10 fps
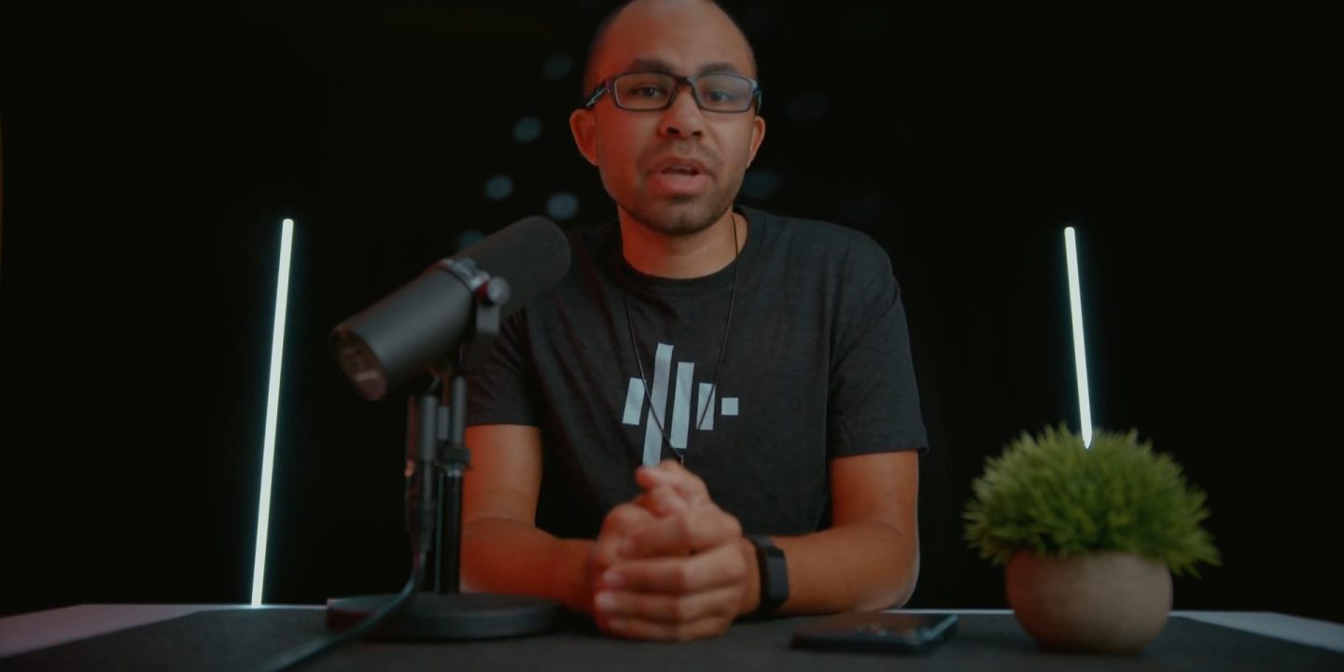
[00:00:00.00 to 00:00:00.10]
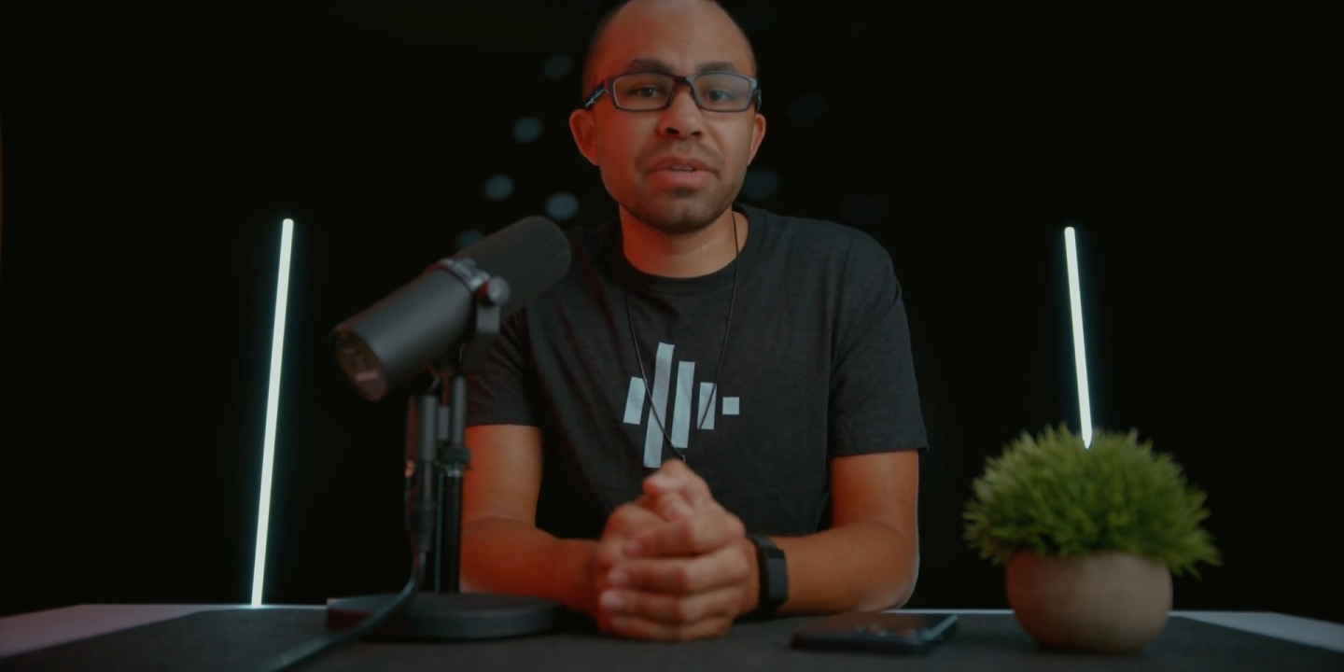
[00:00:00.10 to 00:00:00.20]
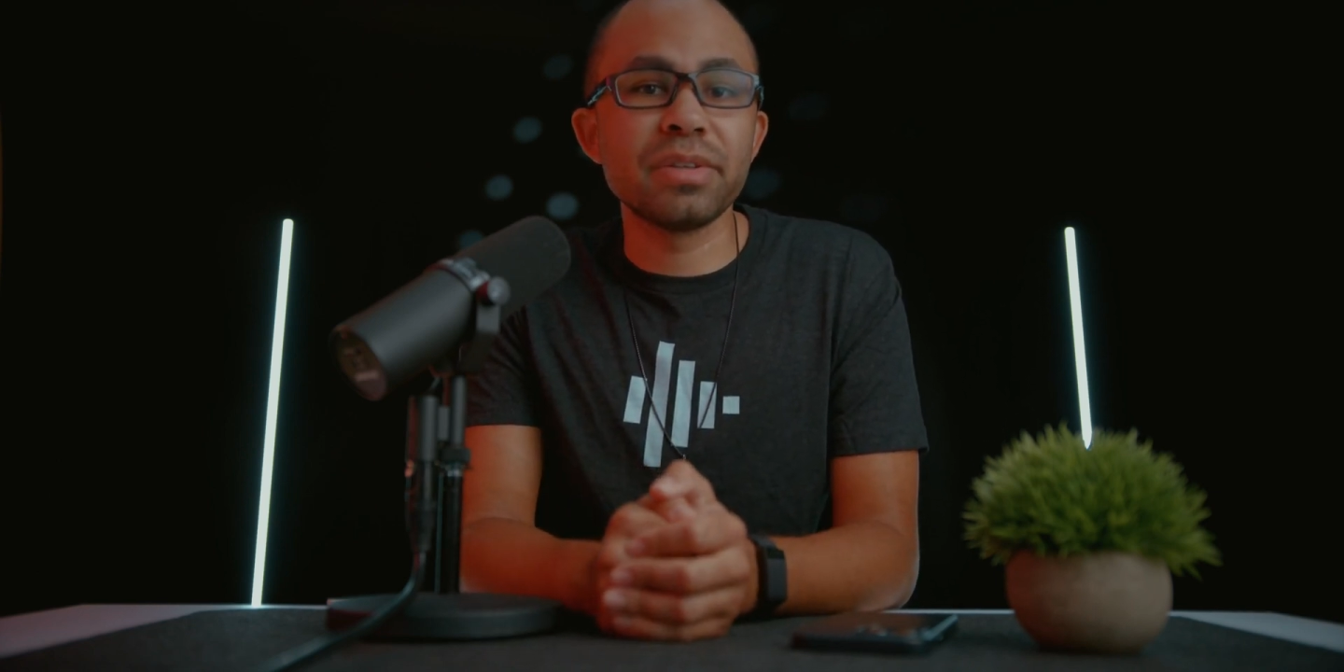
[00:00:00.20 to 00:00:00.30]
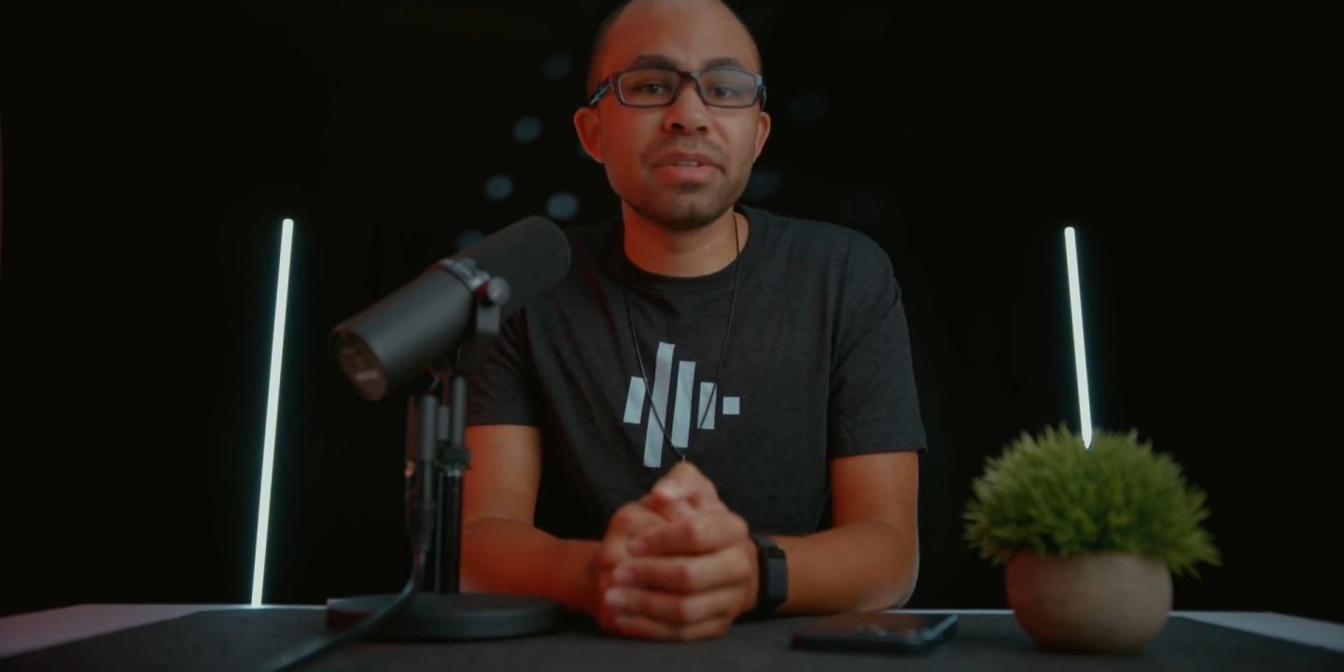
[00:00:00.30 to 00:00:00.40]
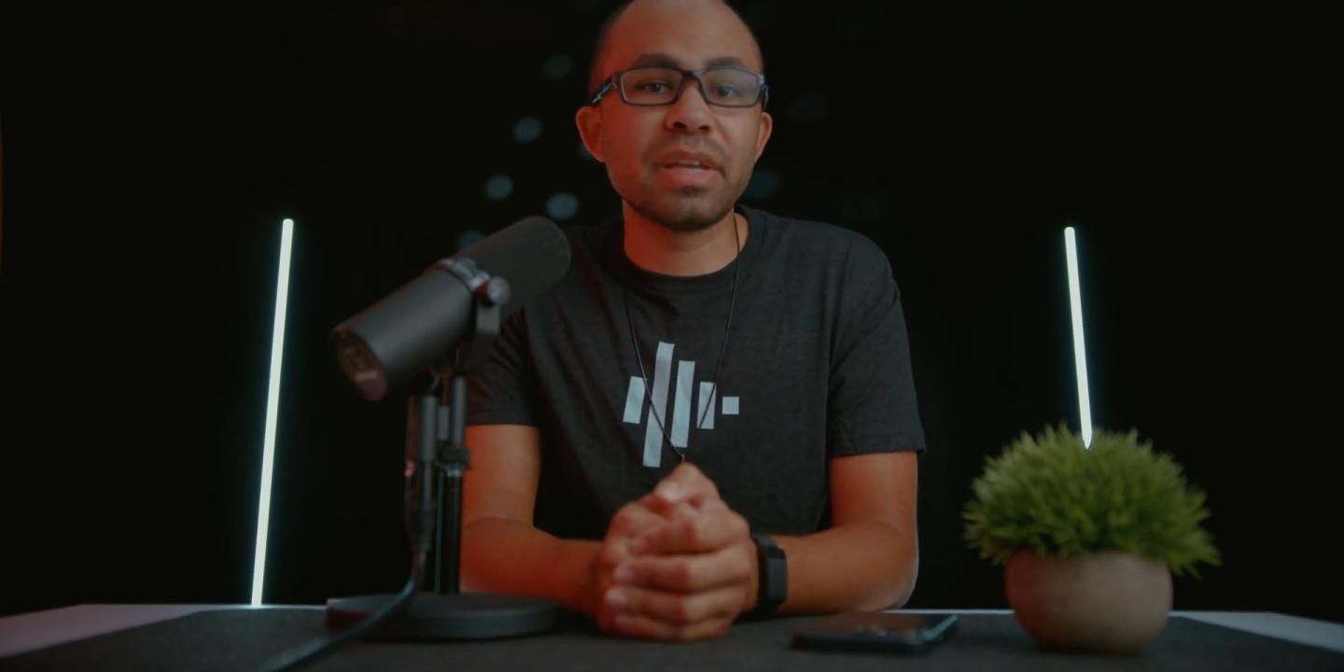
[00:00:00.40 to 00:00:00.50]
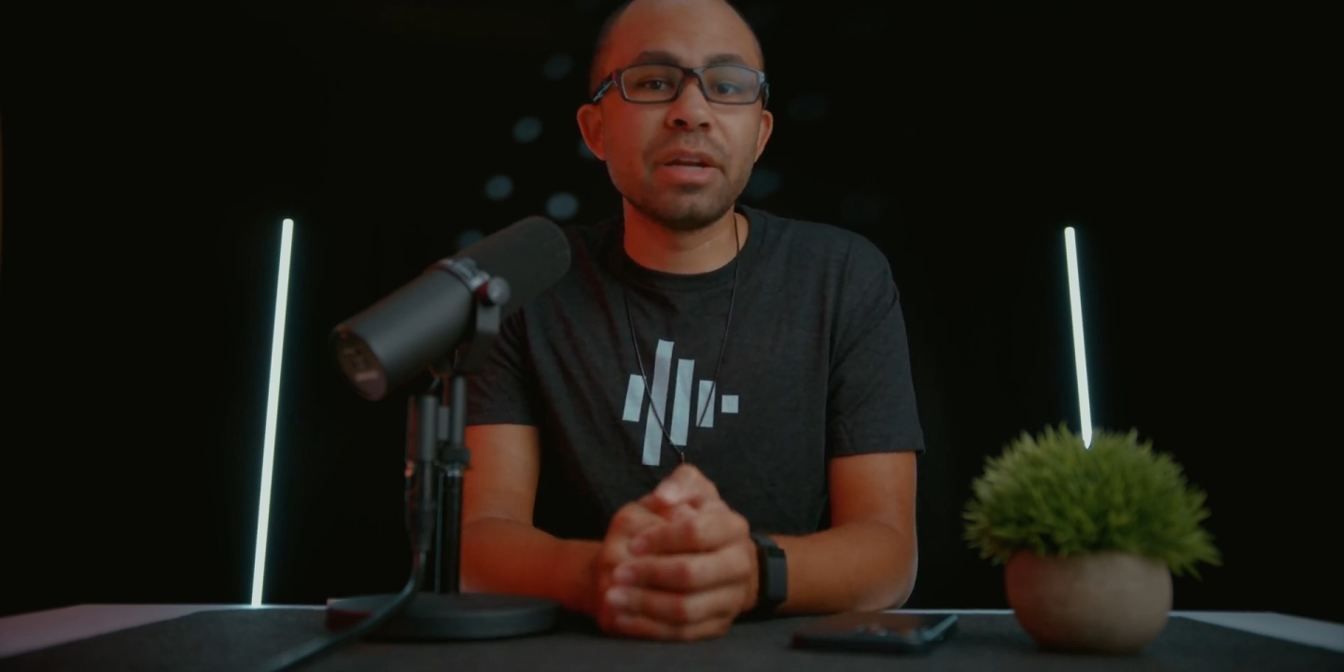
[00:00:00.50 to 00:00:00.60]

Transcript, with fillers: license